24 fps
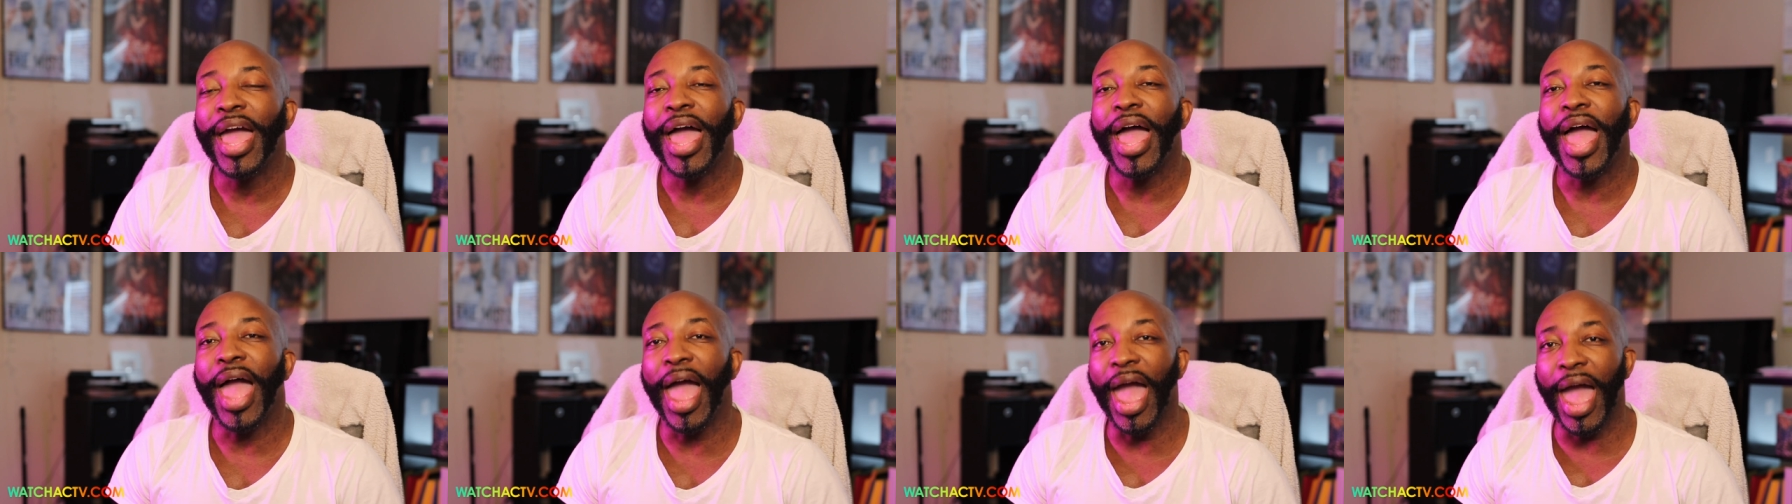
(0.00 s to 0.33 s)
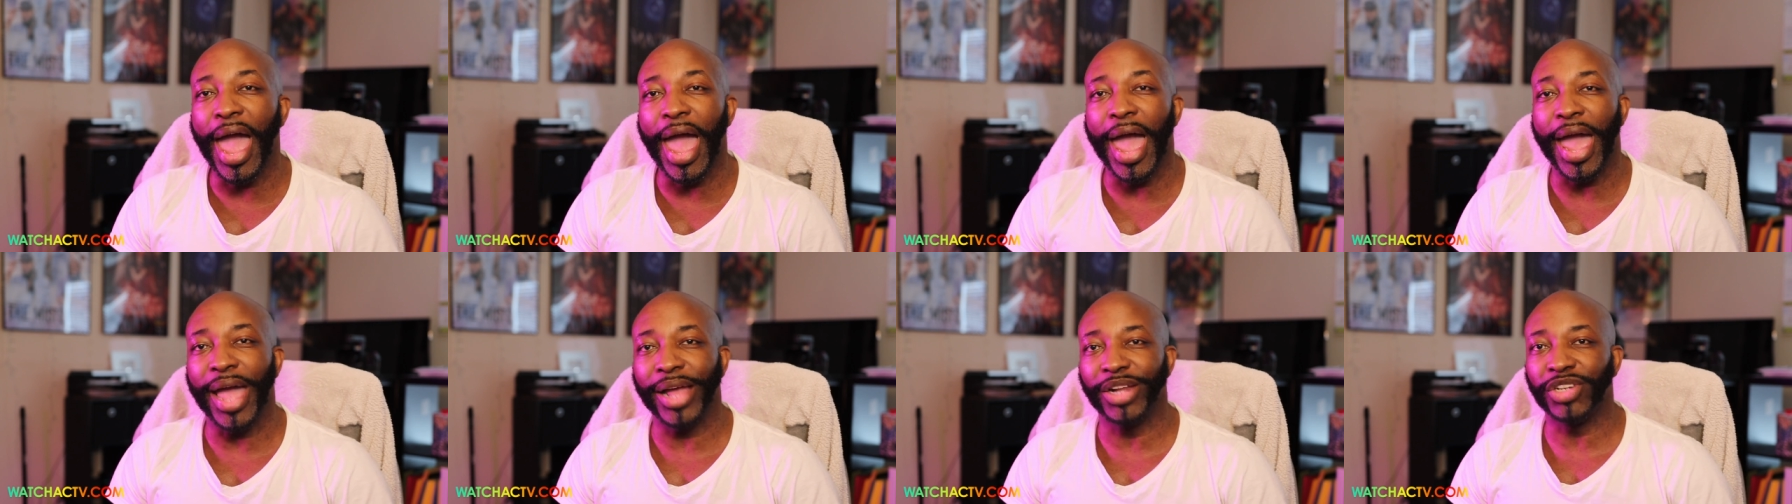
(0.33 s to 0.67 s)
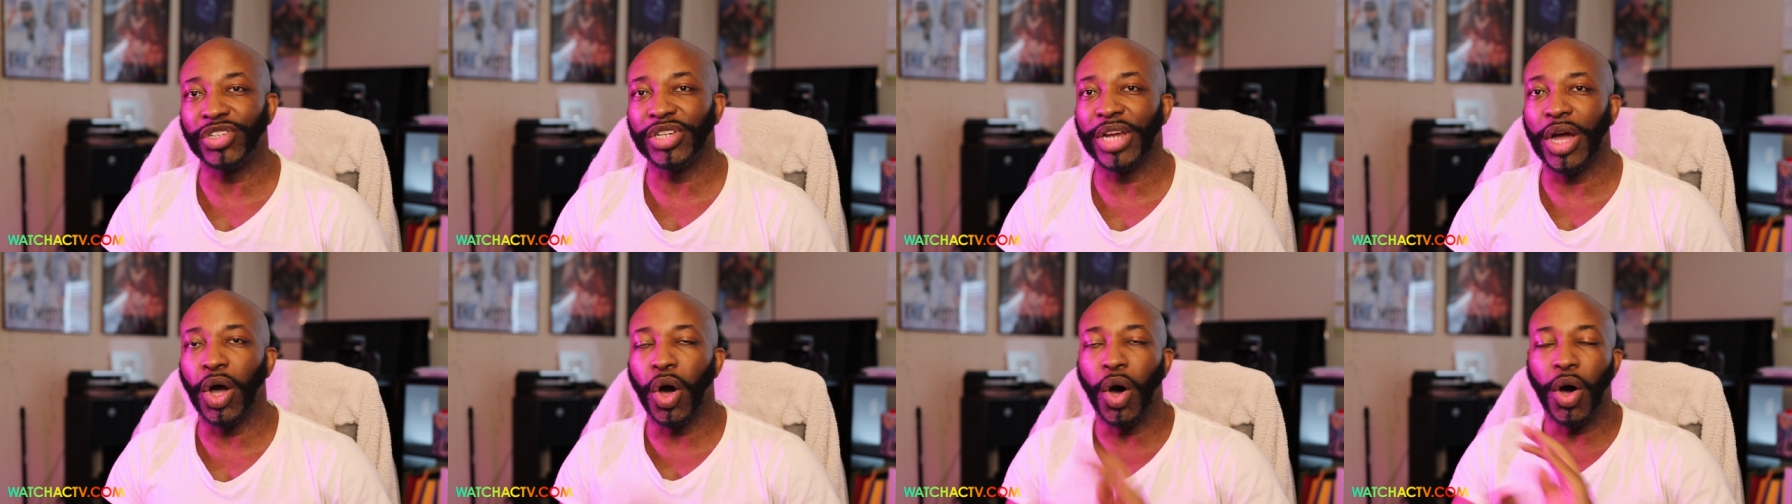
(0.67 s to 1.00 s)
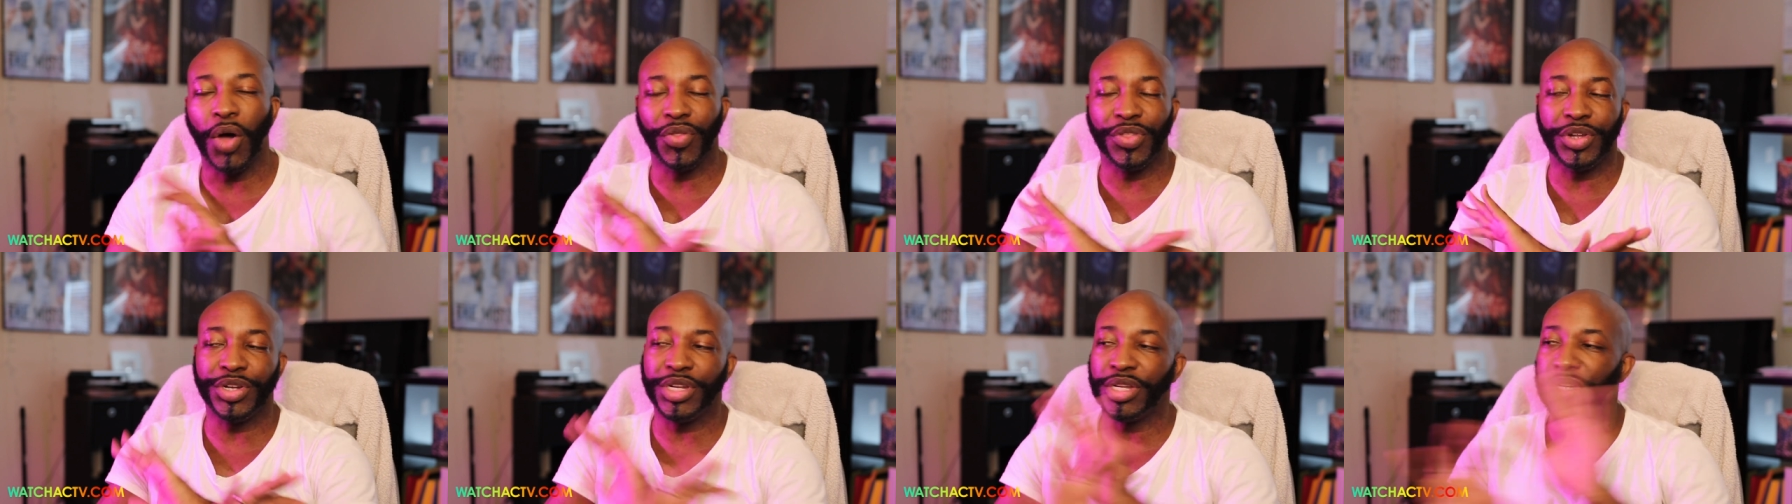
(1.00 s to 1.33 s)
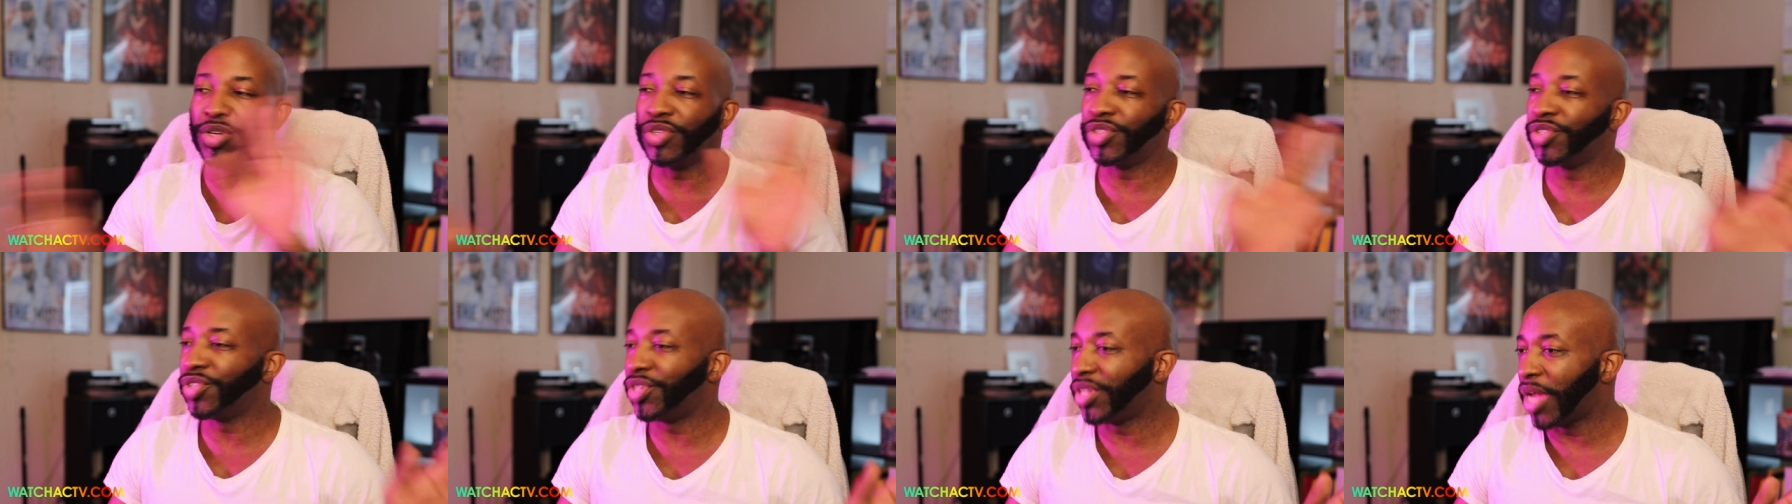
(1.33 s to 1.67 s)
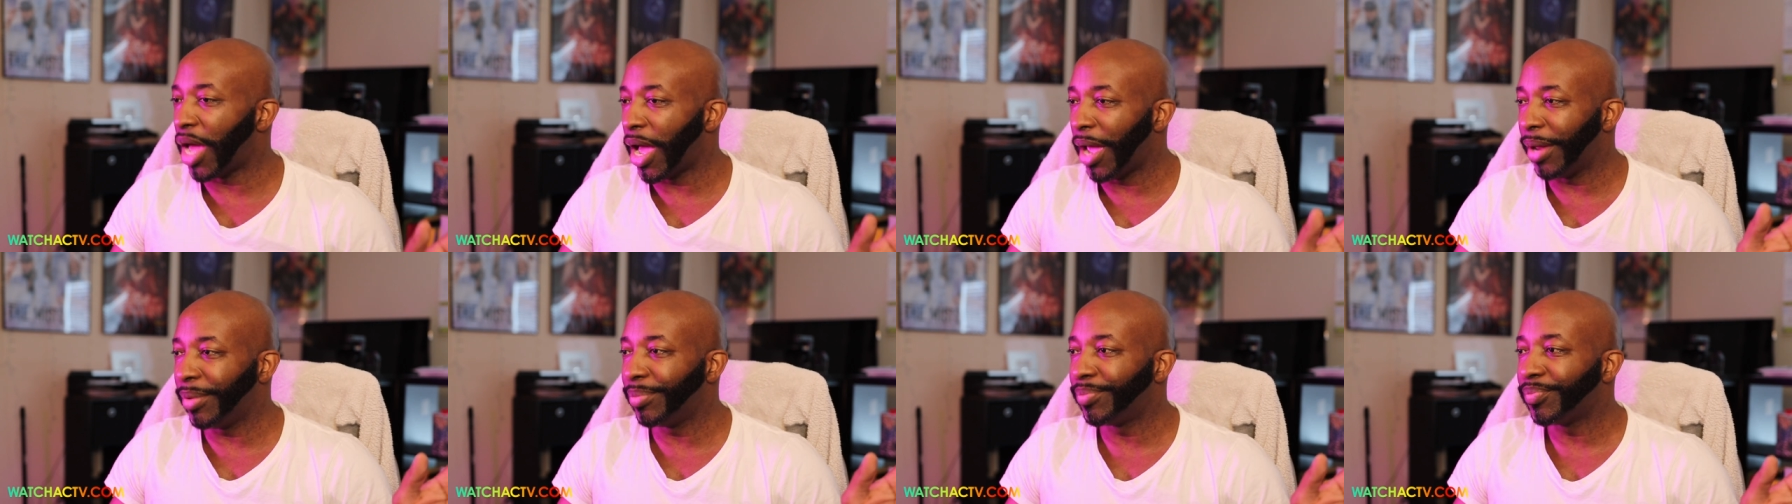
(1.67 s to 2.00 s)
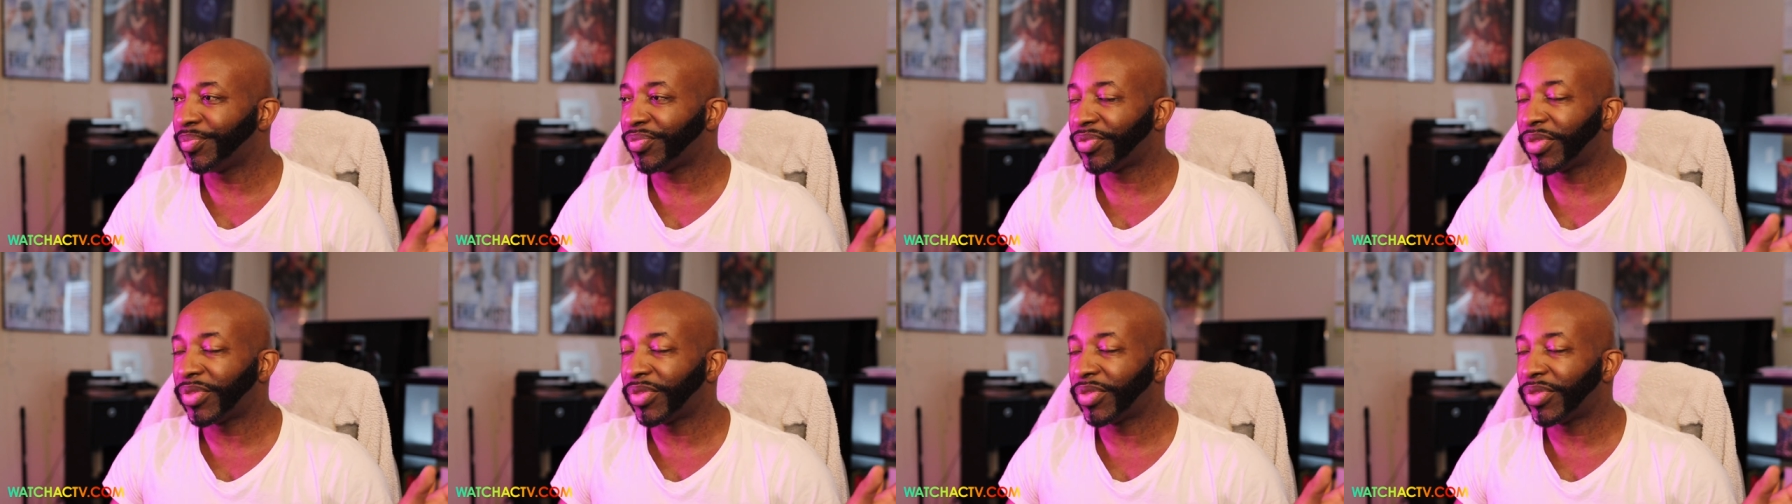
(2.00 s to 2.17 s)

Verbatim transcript: had. Child, all the deals are done.